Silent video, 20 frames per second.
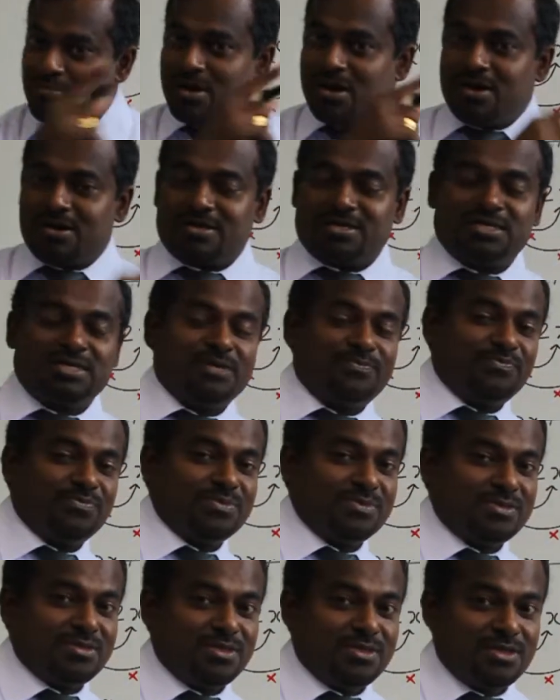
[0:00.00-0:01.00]
mark
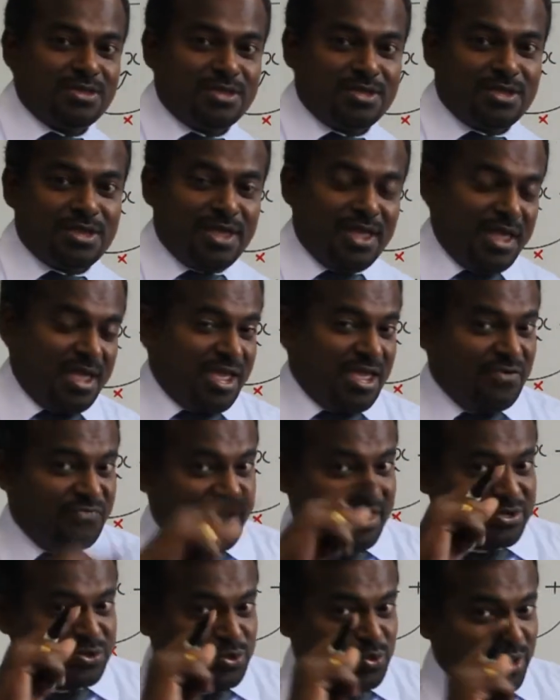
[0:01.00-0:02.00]

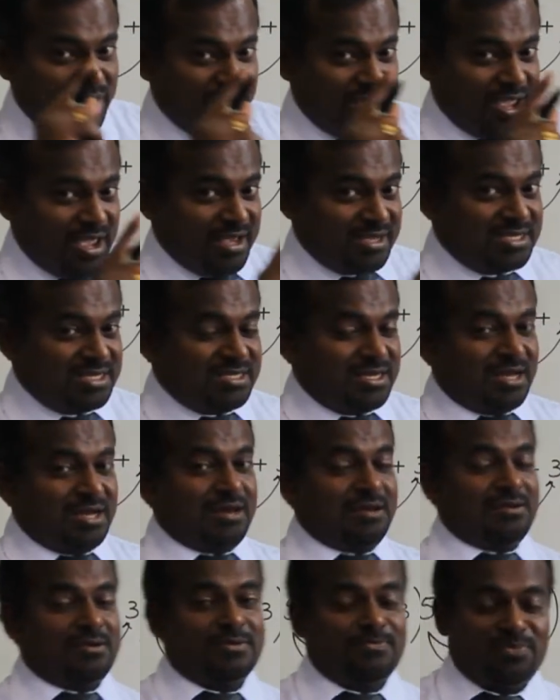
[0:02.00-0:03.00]
affect your A
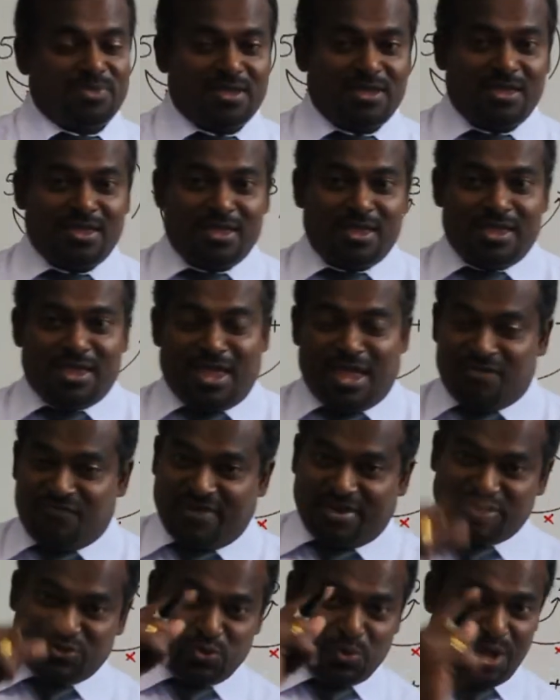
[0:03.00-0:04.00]
star,
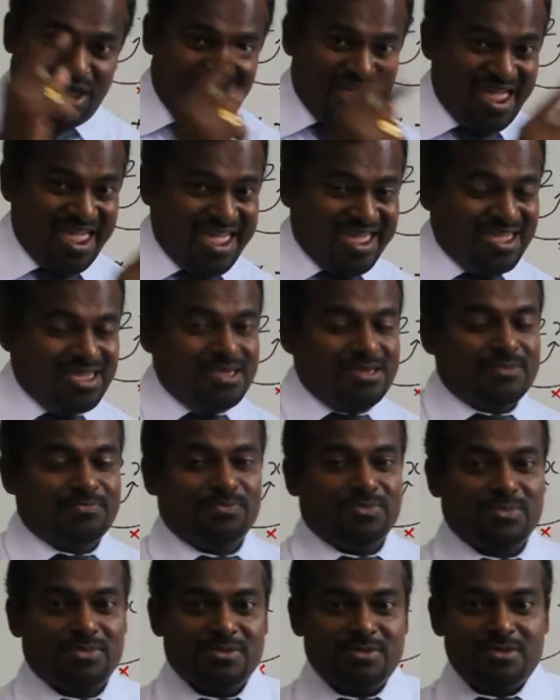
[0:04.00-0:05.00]
affect your A,
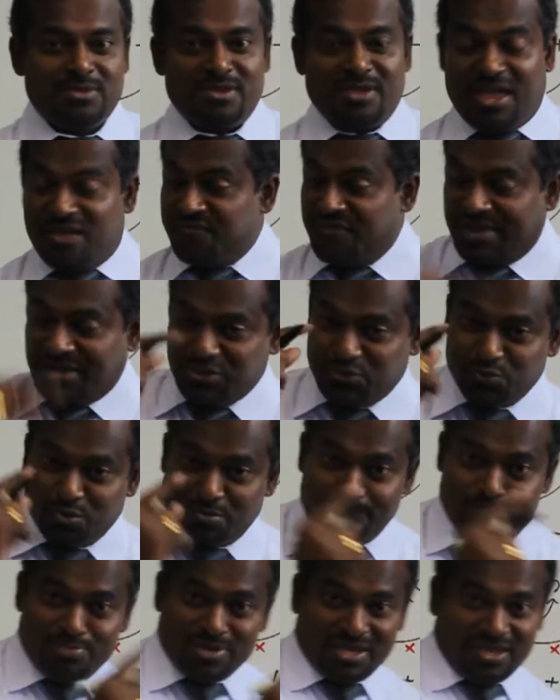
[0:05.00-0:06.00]
affect your
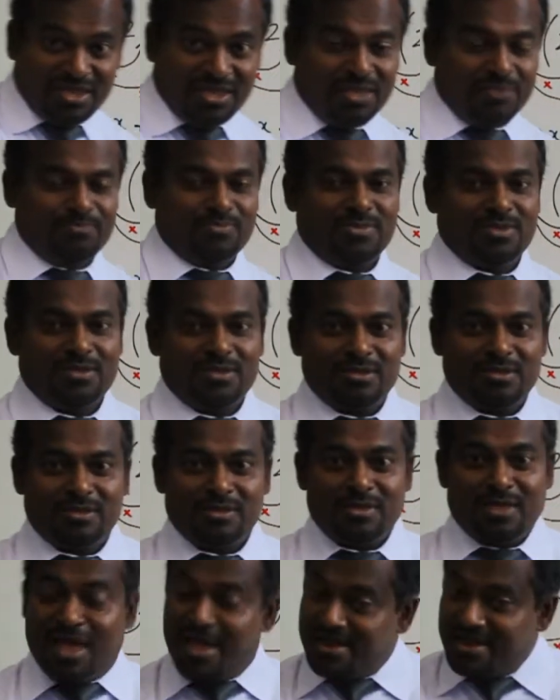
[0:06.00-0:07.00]
B,
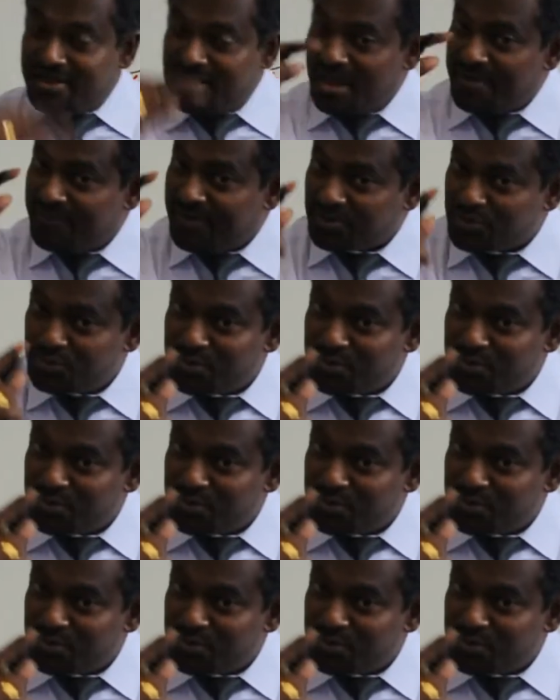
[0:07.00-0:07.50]
and affect